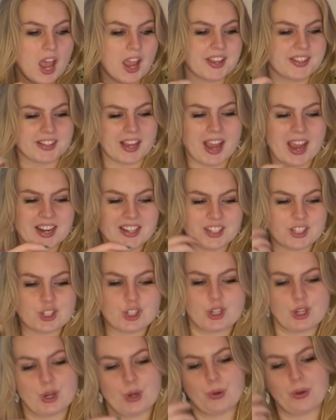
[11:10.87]
It's added
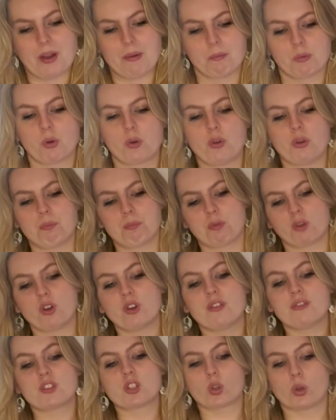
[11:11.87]
to
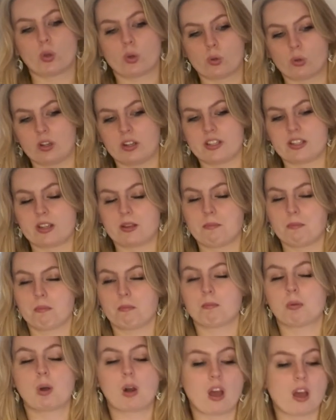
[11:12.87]
improve soil quality and
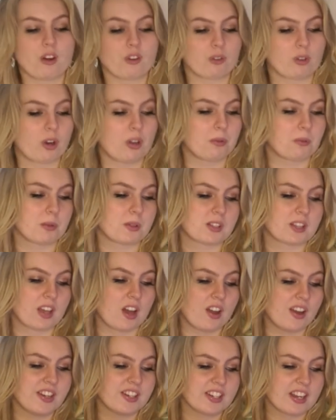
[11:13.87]
plant growth, because the
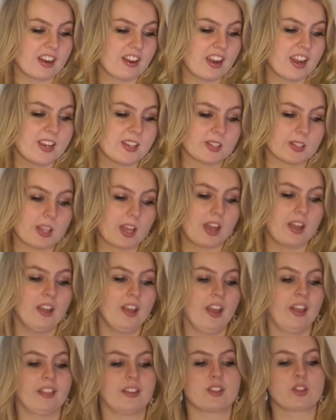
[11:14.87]
idea is that
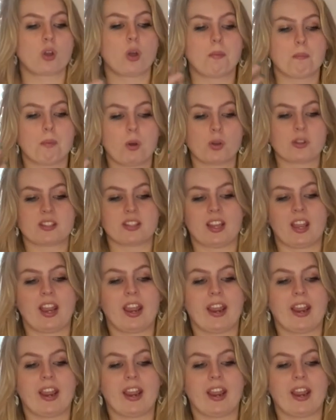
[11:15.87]
this compost